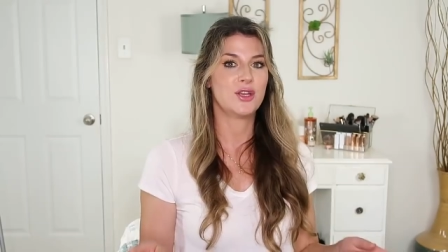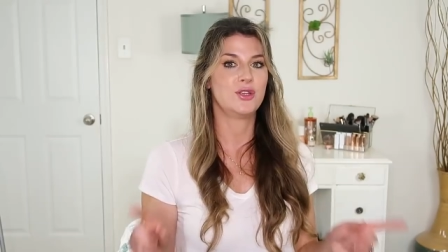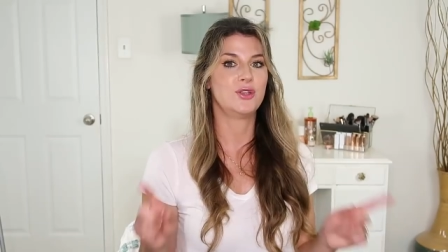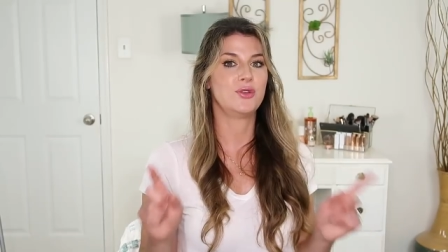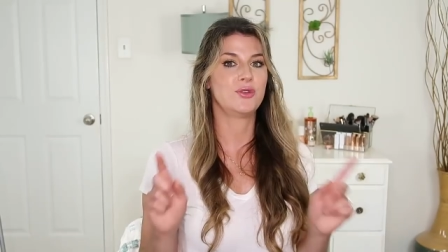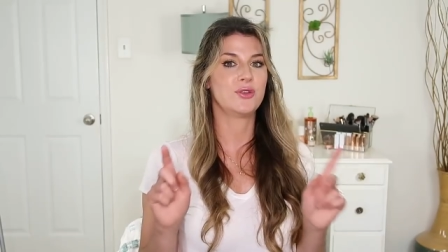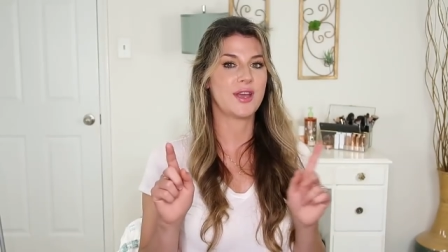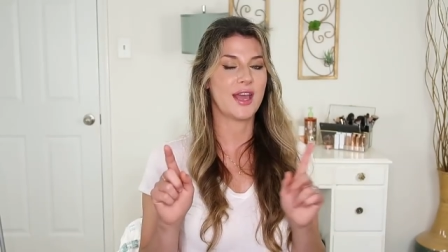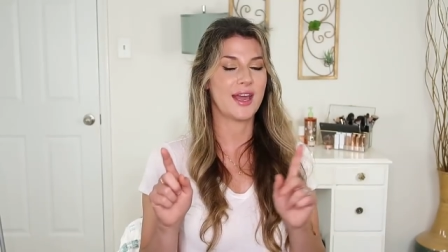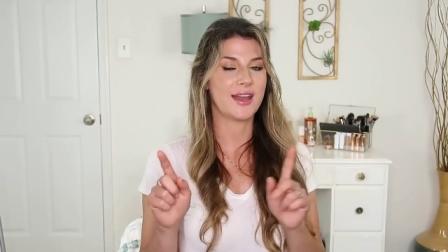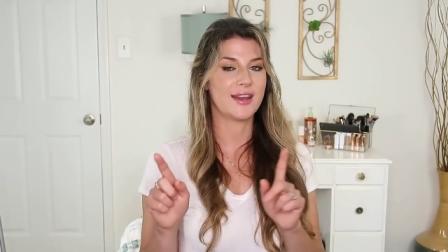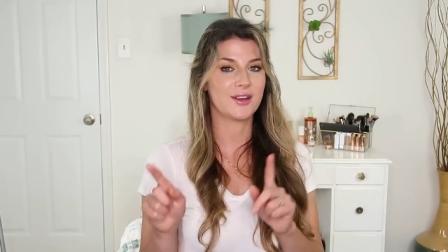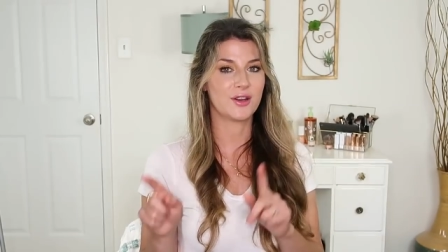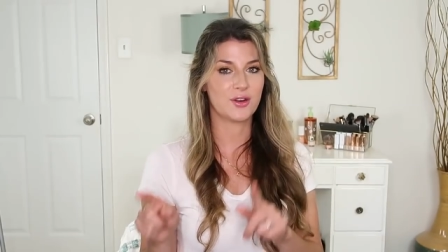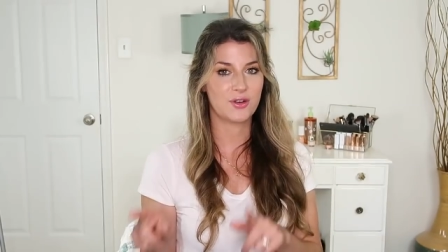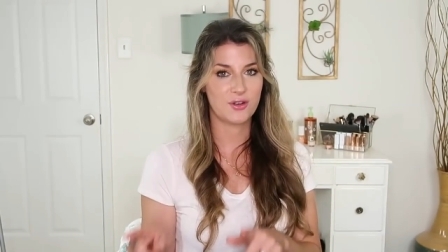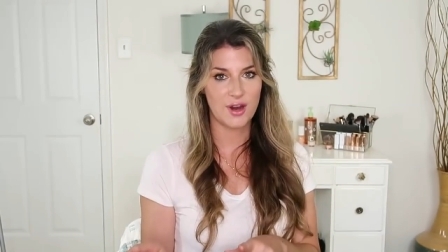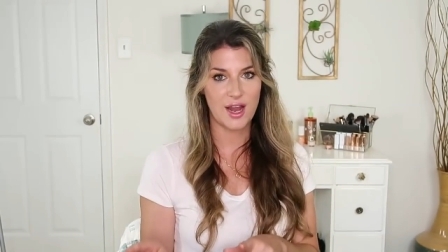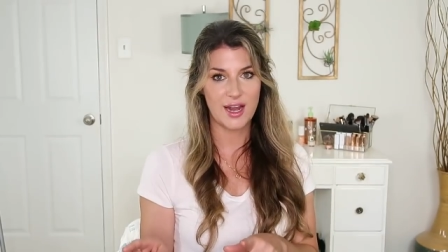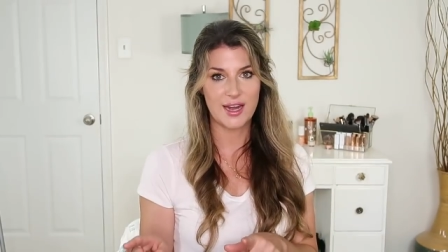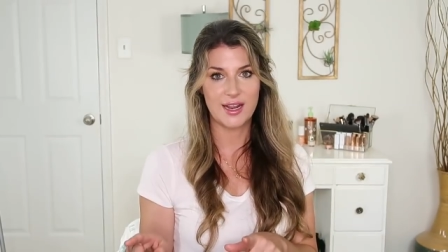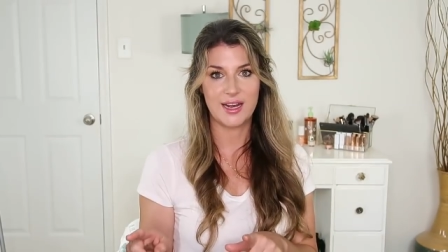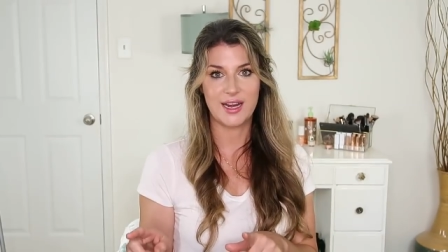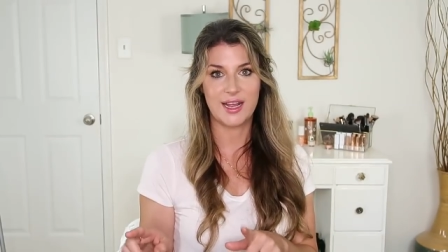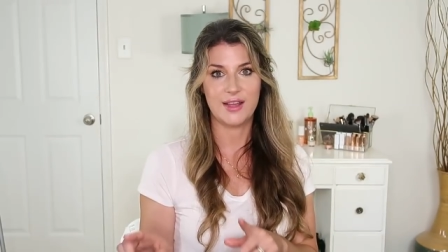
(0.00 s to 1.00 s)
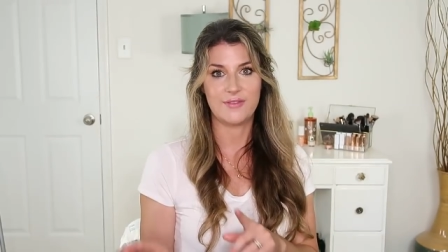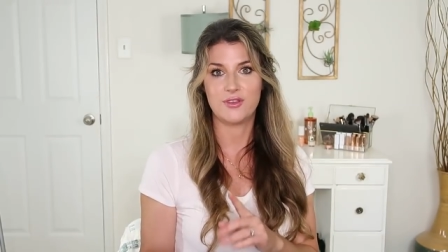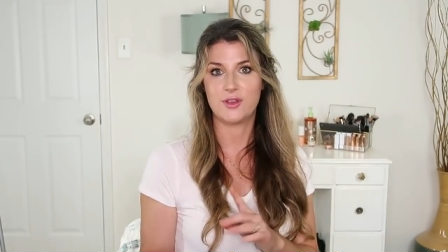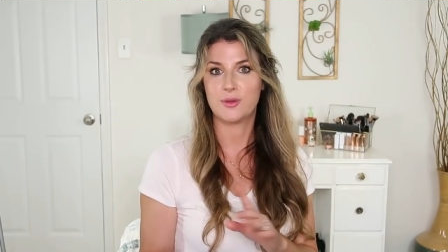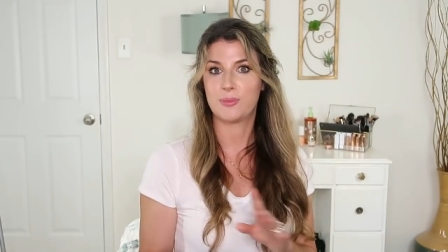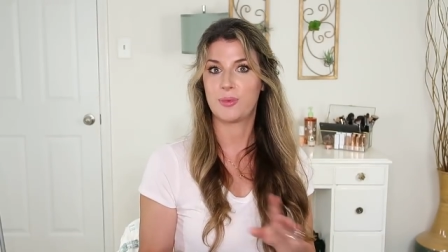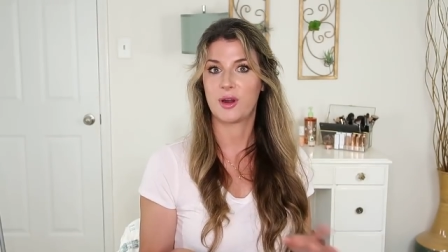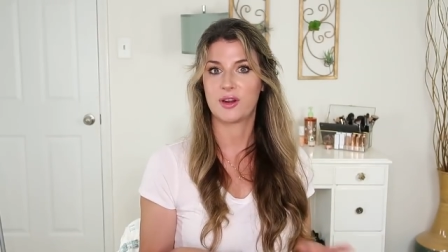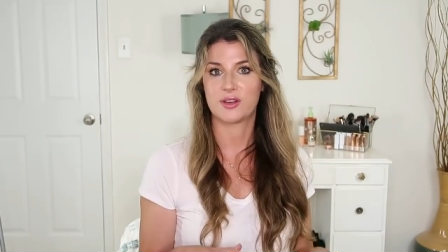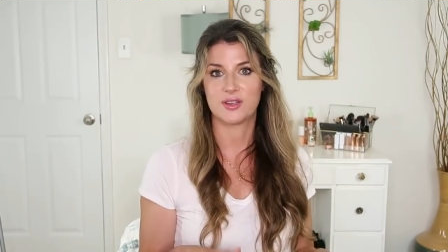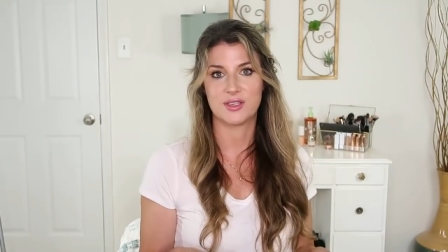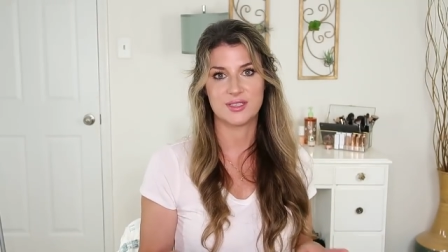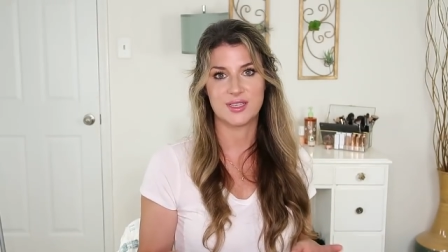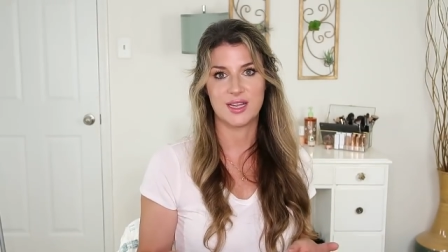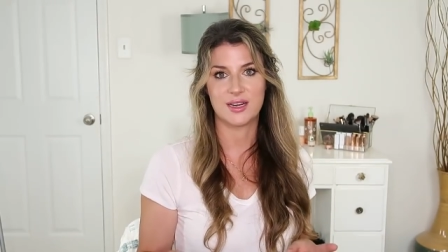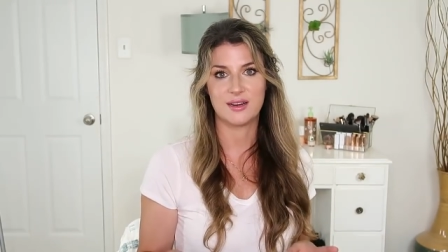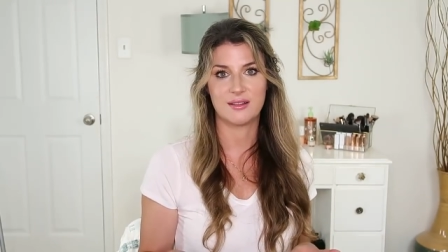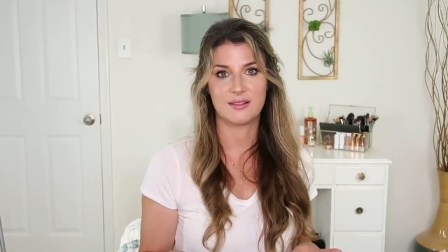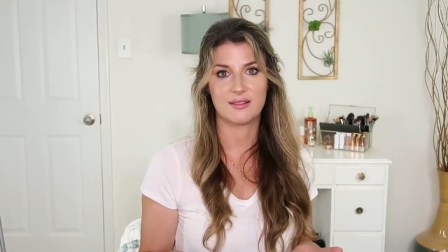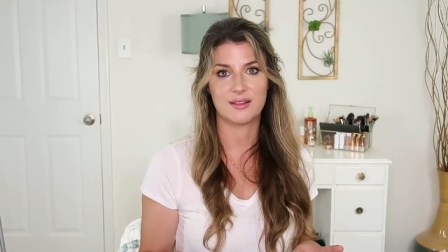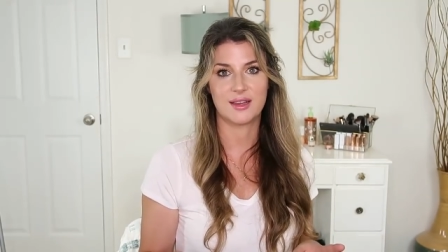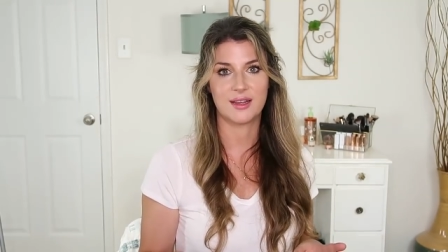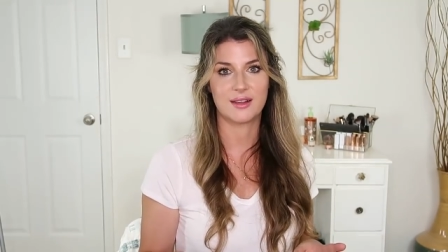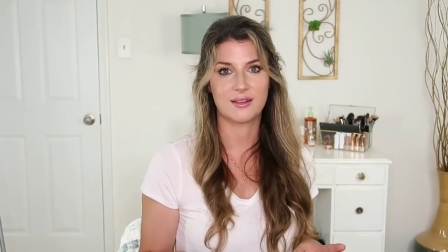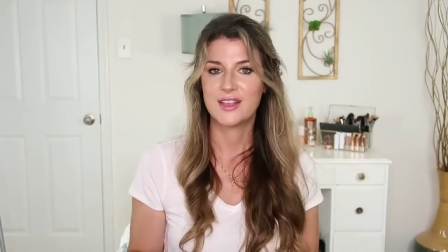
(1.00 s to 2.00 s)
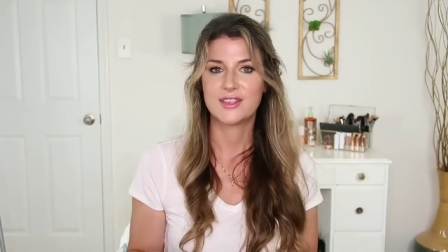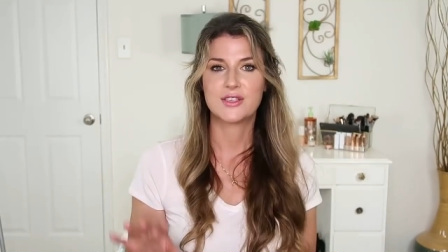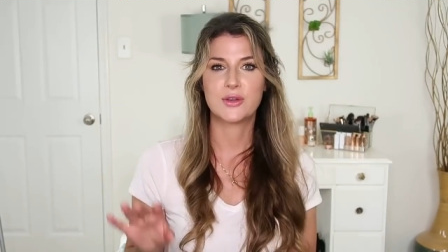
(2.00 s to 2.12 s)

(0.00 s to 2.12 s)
you get in credit if you purchase anything.